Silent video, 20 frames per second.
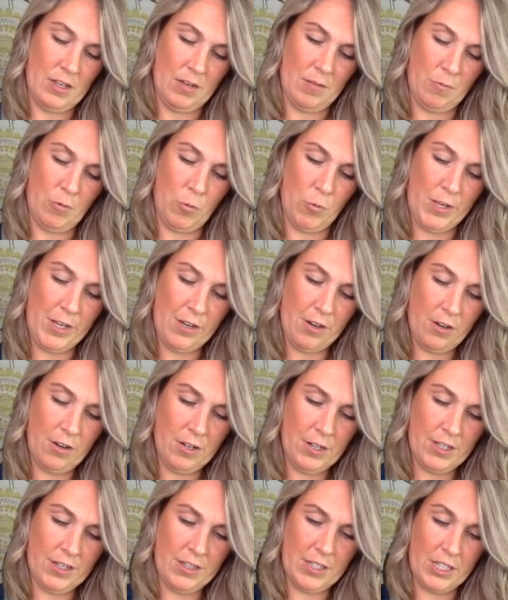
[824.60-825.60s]
we are
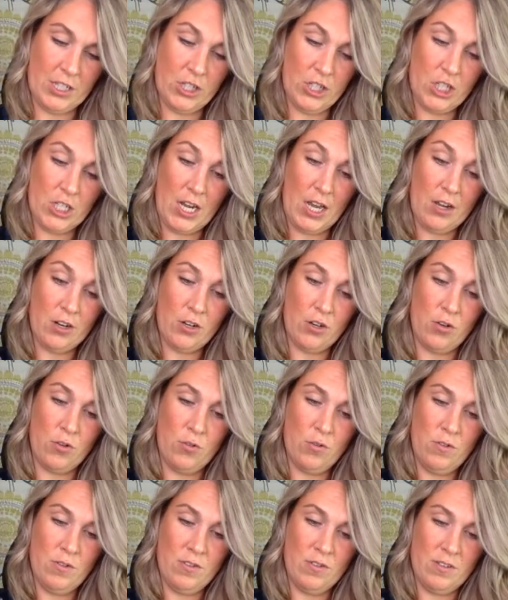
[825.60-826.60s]
in the shadow
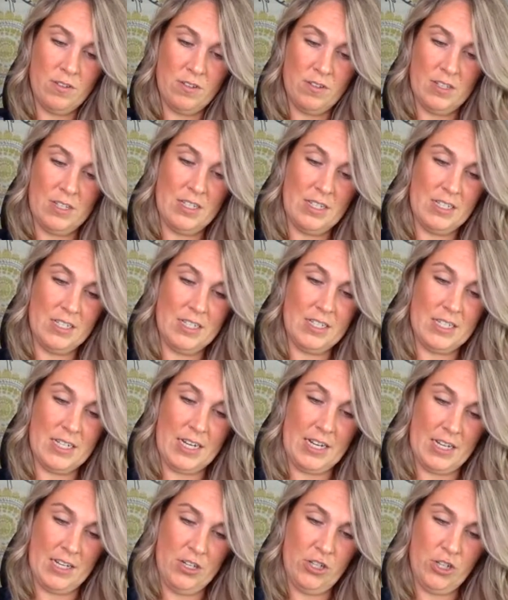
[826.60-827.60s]

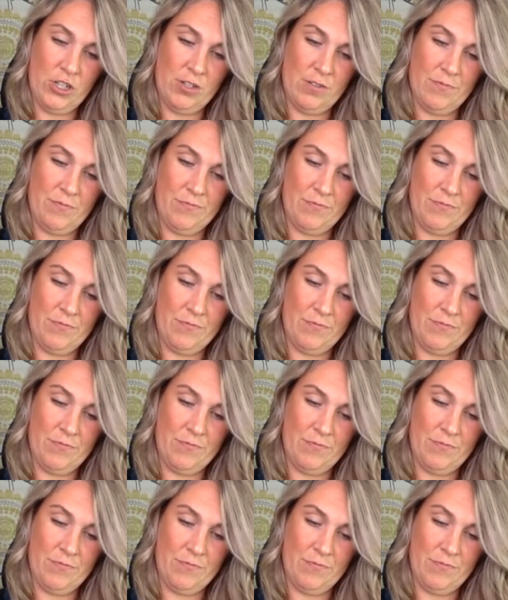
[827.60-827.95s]
stage